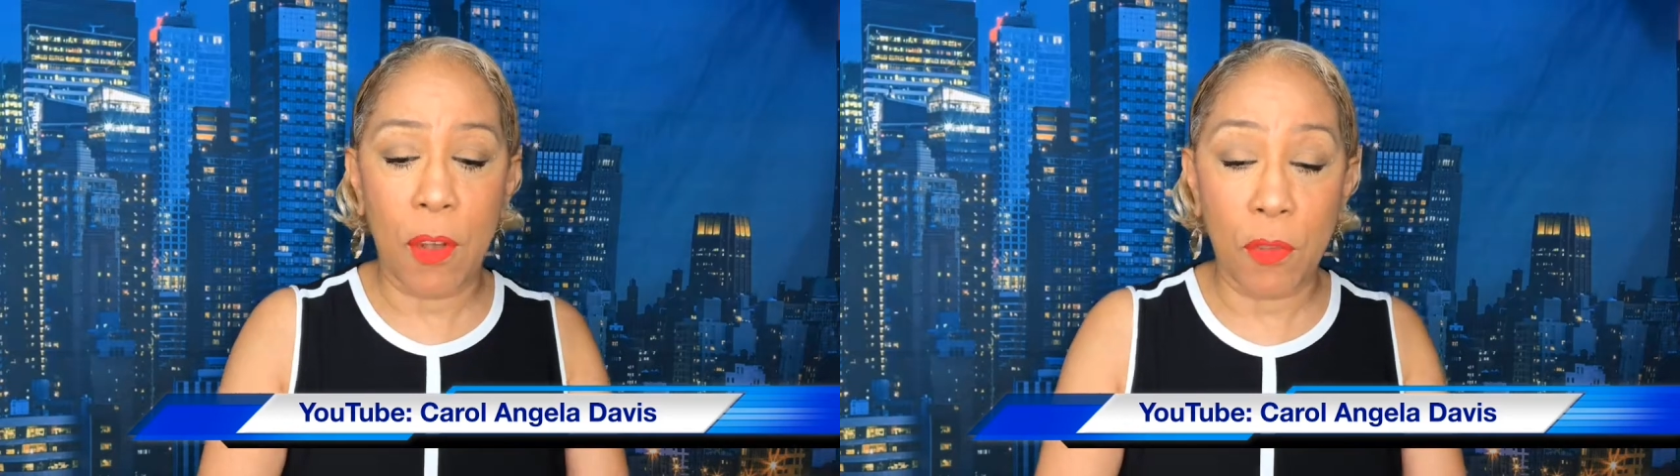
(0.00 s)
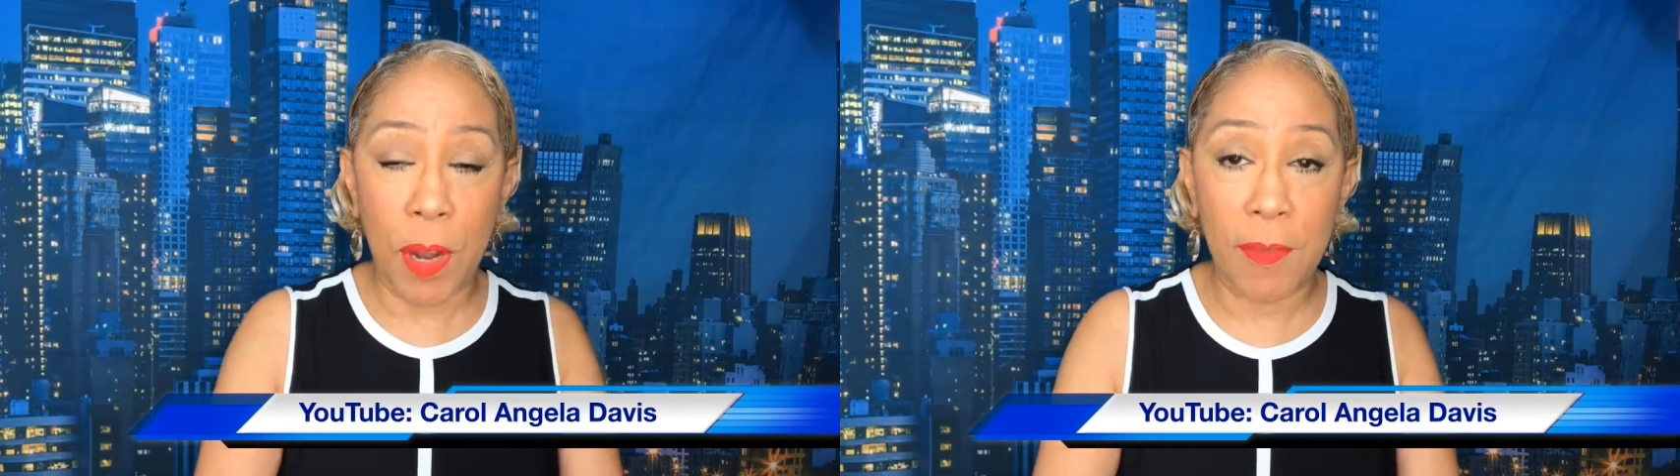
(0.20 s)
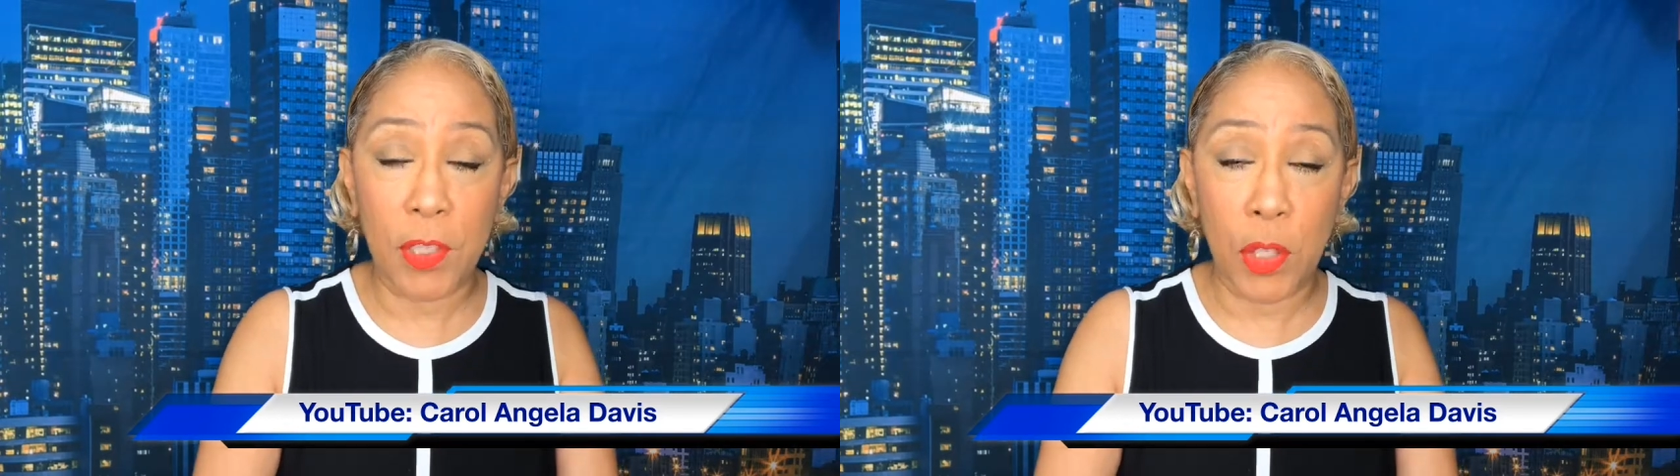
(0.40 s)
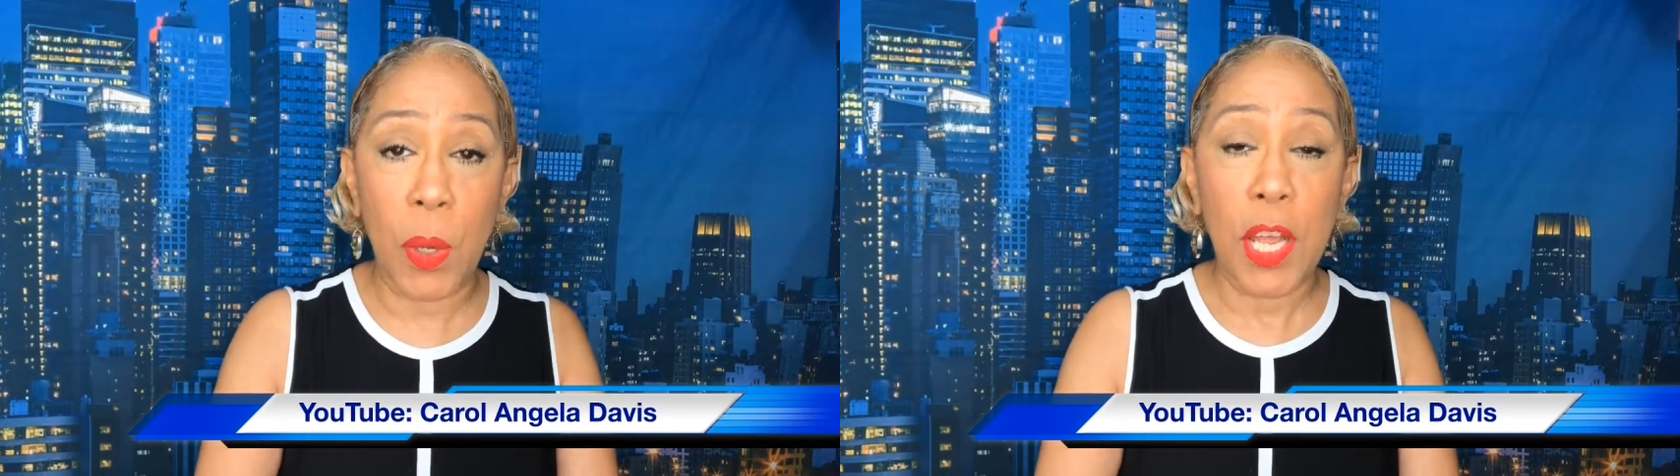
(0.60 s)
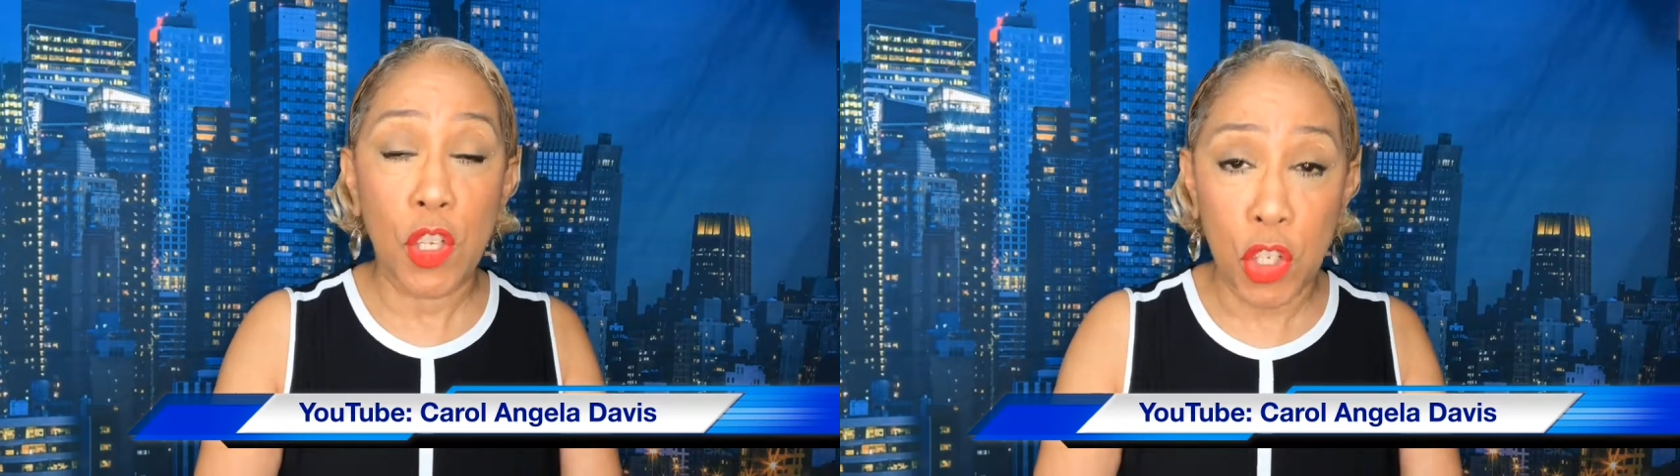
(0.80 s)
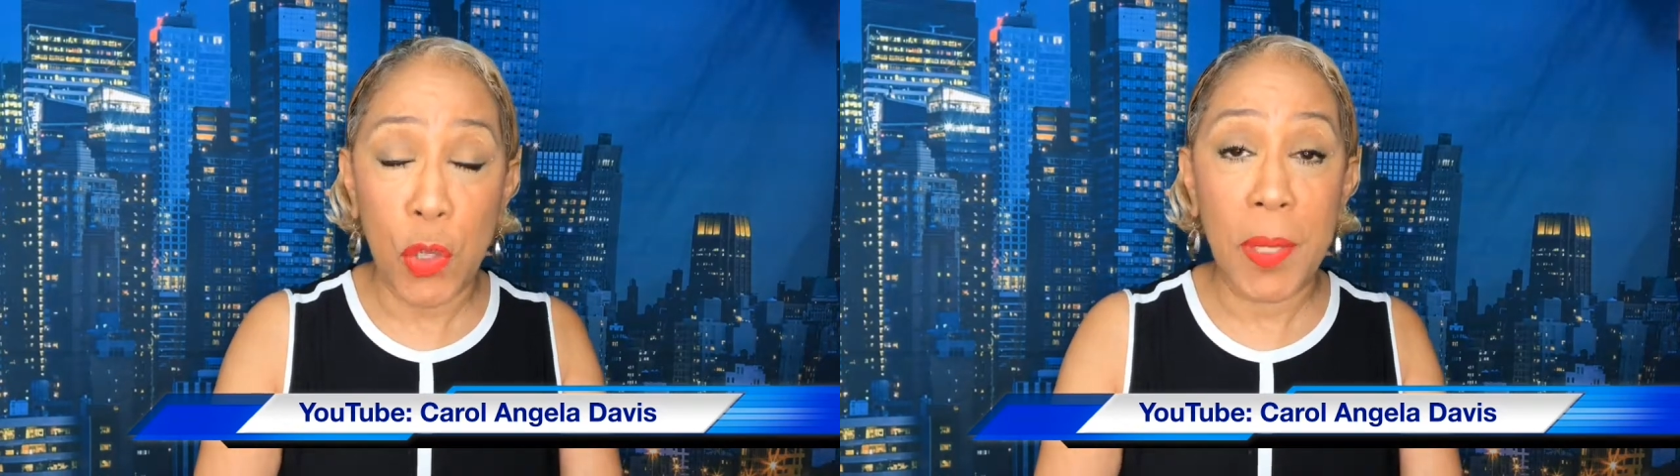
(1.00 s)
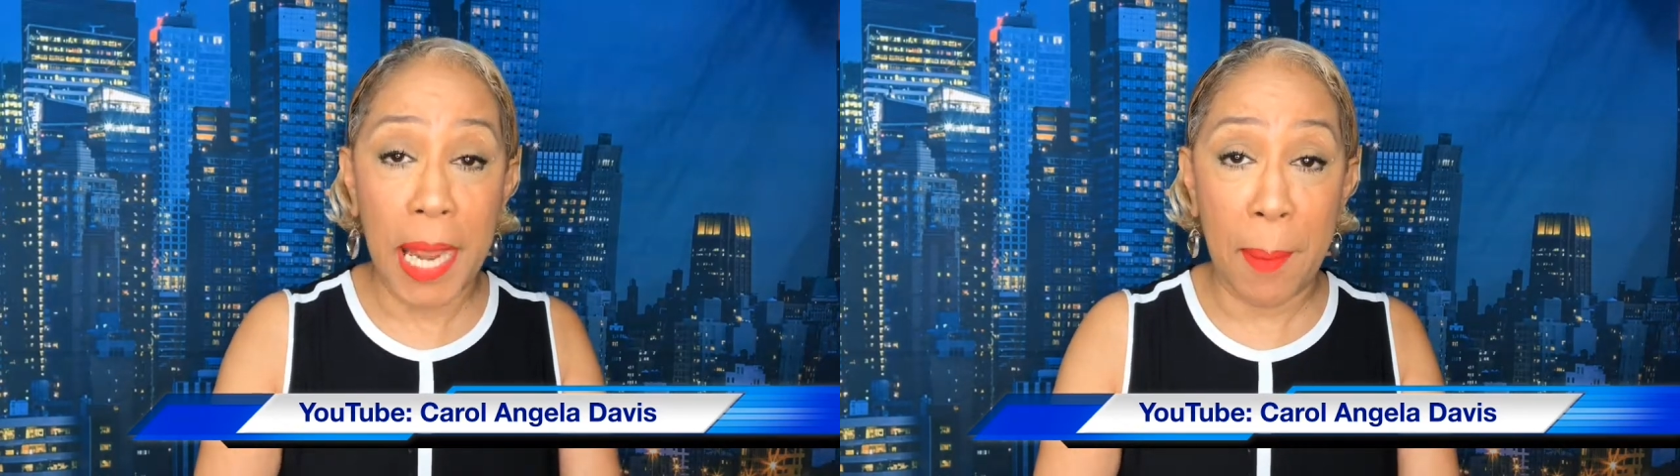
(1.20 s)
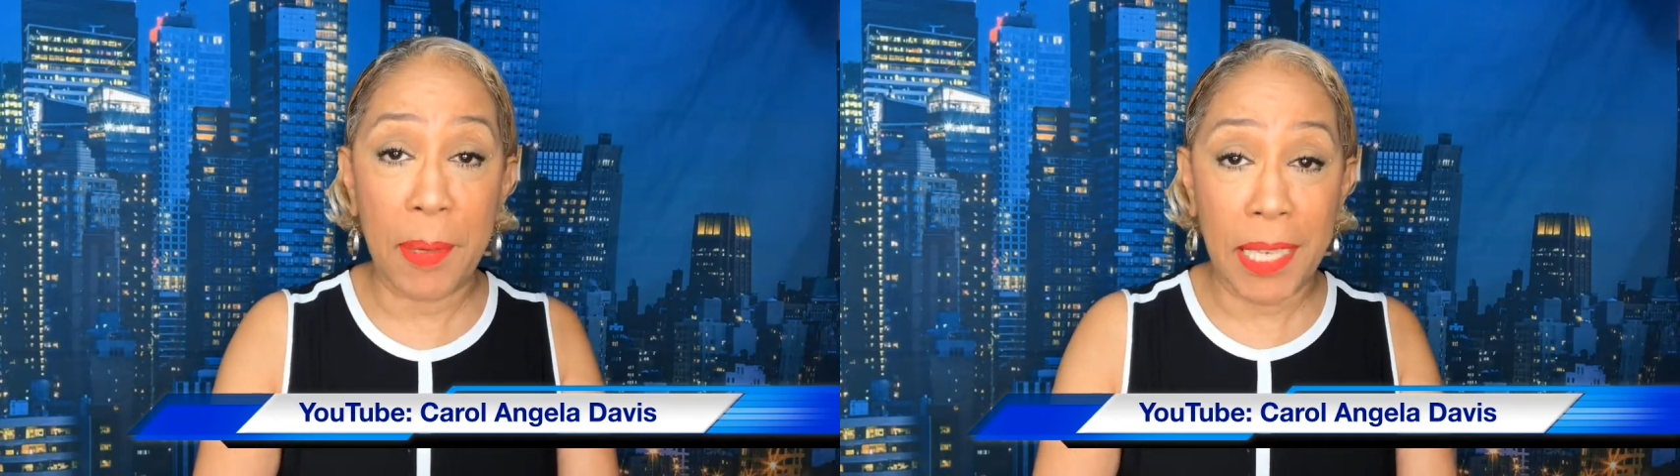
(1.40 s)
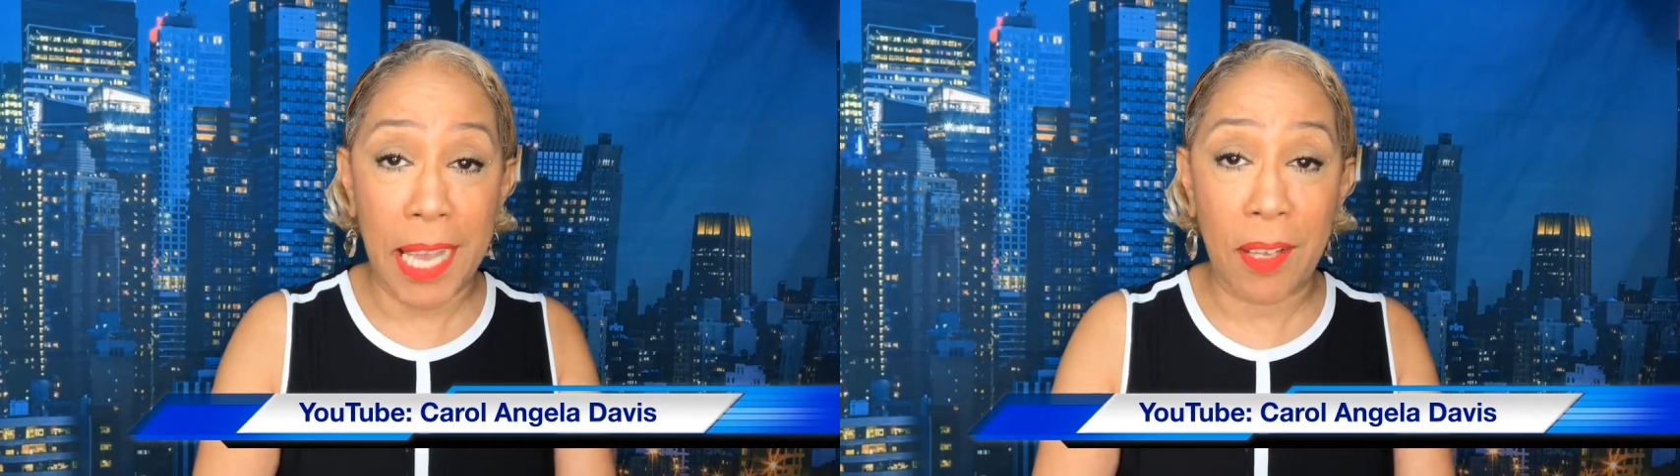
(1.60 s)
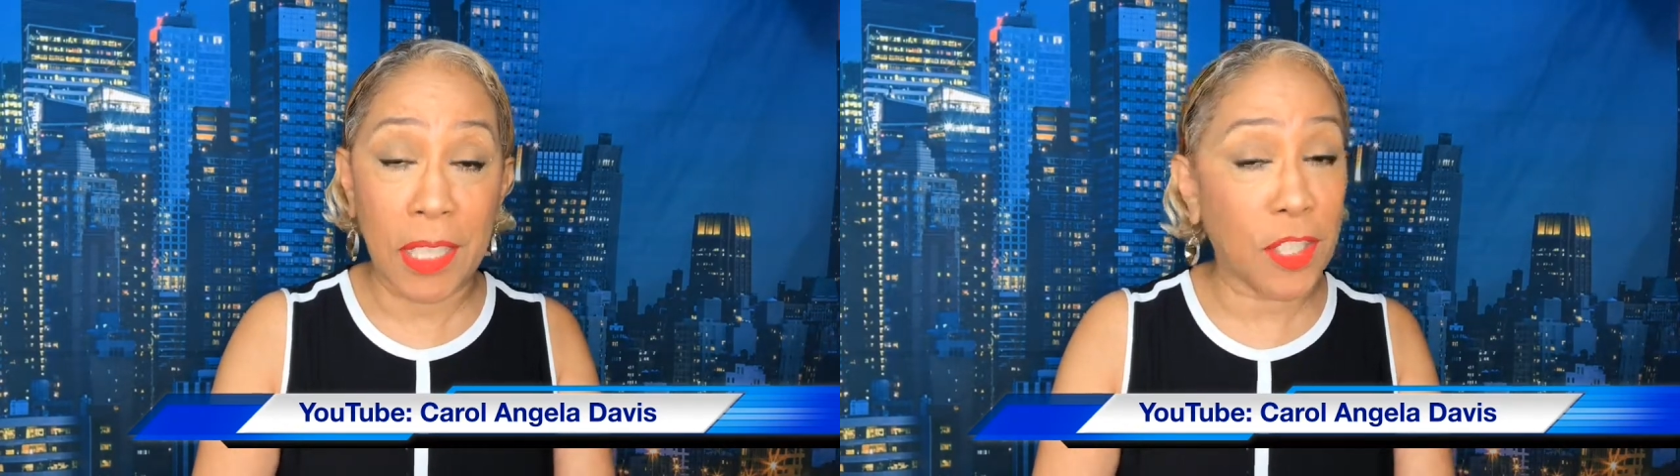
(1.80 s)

revenue to Napa County,